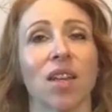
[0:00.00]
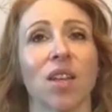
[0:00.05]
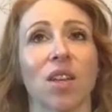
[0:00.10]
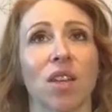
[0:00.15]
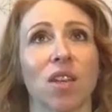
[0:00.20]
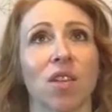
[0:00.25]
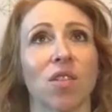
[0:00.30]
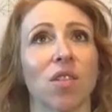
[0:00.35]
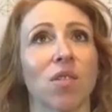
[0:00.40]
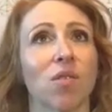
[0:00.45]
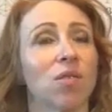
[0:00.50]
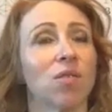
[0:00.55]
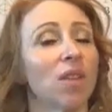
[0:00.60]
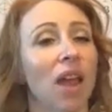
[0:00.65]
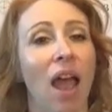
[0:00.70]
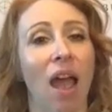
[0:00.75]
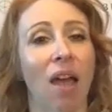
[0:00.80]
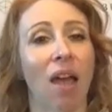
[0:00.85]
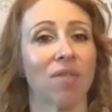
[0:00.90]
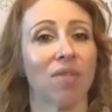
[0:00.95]
you don't
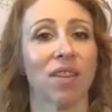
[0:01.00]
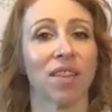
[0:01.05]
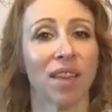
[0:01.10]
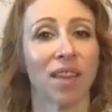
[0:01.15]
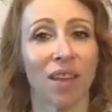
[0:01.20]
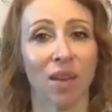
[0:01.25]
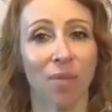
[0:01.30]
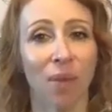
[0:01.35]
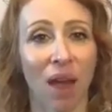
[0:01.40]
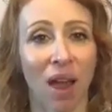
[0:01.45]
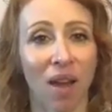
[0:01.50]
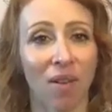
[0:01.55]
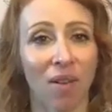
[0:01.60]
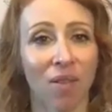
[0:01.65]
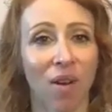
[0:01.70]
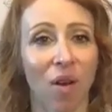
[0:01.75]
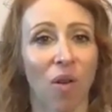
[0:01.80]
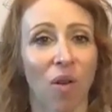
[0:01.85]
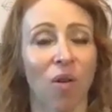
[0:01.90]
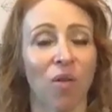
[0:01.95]
have to think about
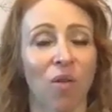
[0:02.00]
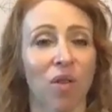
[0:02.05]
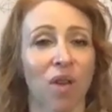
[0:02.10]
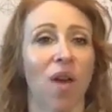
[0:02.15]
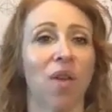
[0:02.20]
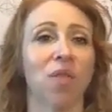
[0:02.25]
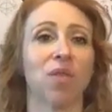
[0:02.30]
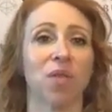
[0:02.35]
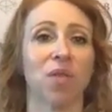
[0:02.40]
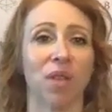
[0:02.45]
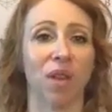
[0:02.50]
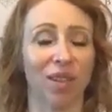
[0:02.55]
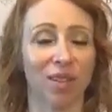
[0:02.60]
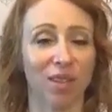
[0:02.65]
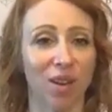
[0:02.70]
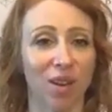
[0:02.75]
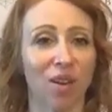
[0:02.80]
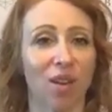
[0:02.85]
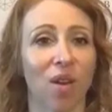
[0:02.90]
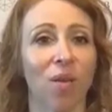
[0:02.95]
all the other things
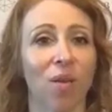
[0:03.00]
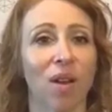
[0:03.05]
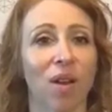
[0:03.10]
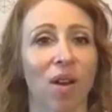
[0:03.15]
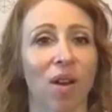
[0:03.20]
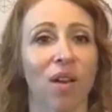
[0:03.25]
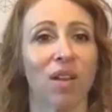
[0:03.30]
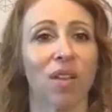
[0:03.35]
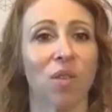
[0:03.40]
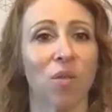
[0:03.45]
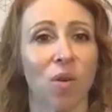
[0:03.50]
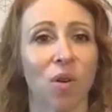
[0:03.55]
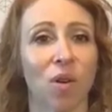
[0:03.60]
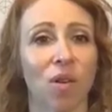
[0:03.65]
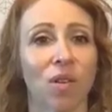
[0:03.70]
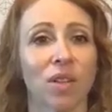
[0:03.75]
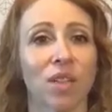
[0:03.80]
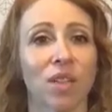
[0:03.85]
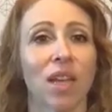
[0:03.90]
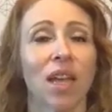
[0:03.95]
that are going on in the
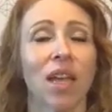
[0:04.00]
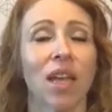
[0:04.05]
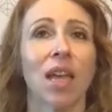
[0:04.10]
world.